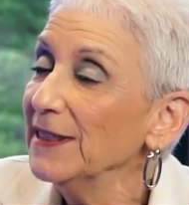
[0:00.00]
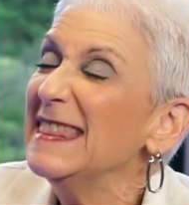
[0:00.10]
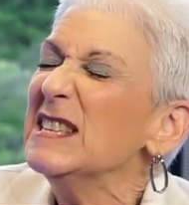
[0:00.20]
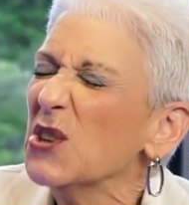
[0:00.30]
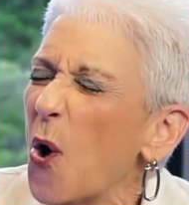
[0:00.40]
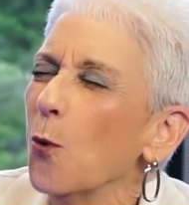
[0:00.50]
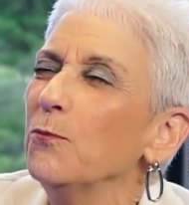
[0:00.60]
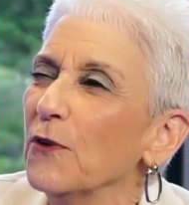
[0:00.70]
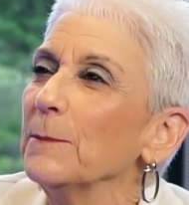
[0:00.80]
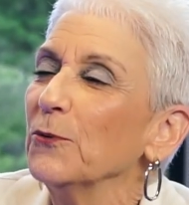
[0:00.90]
This whole
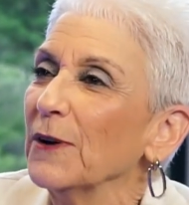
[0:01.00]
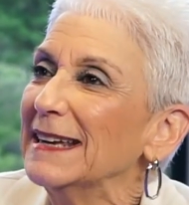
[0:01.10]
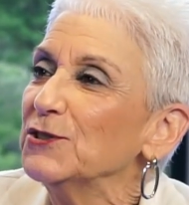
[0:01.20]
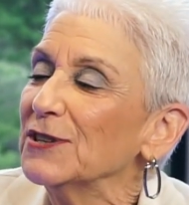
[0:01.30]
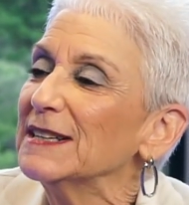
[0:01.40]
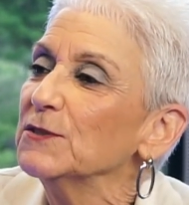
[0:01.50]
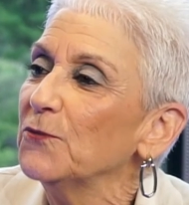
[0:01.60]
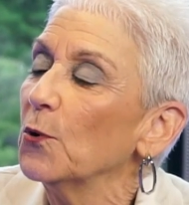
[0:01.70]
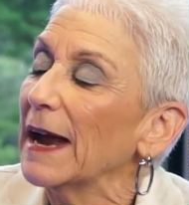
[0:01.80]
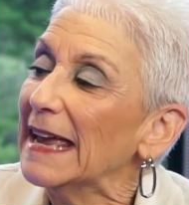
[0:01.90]
preparation is
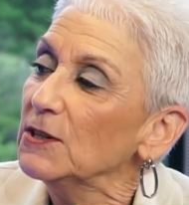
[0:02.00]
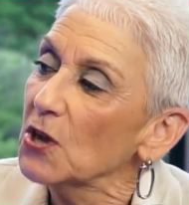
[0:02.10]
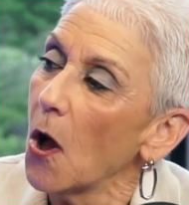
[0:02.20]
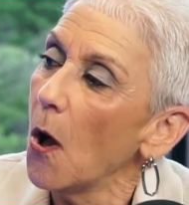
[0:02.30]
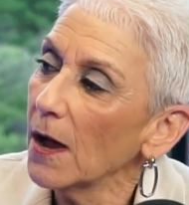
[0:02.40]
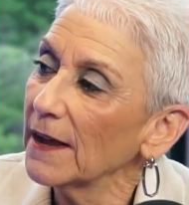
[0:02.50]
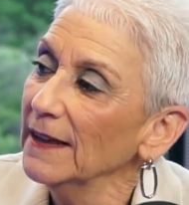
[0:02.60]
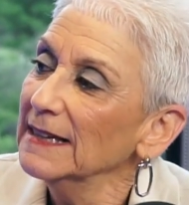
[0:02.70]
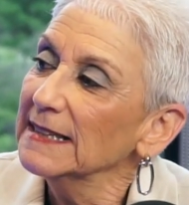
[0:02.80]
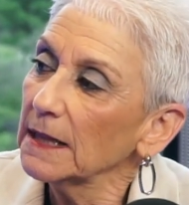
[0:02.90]
for a talk
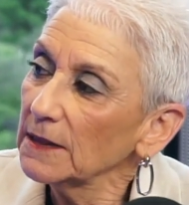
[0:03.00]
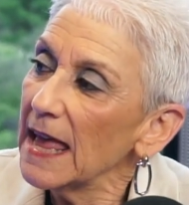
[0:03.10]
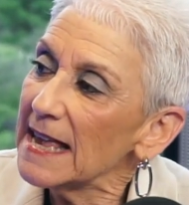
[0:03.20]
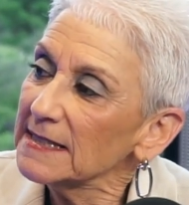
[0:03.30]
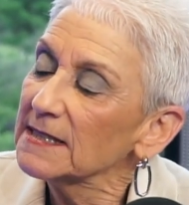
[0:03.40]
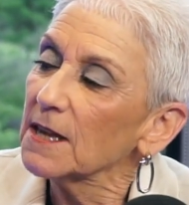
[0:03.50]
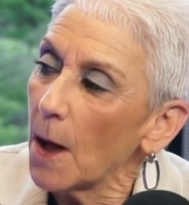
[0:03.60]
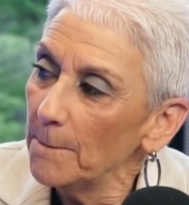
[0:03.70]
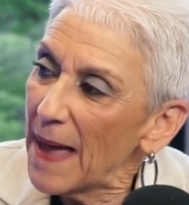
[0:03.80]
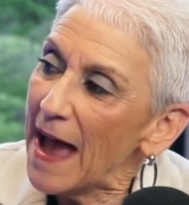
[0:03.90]
that lasts
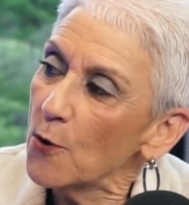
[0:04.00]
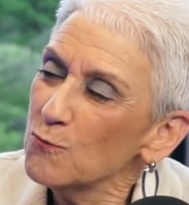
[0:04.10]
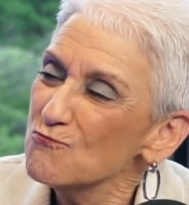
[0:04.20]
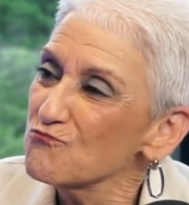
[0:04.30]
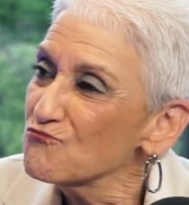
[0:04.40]
about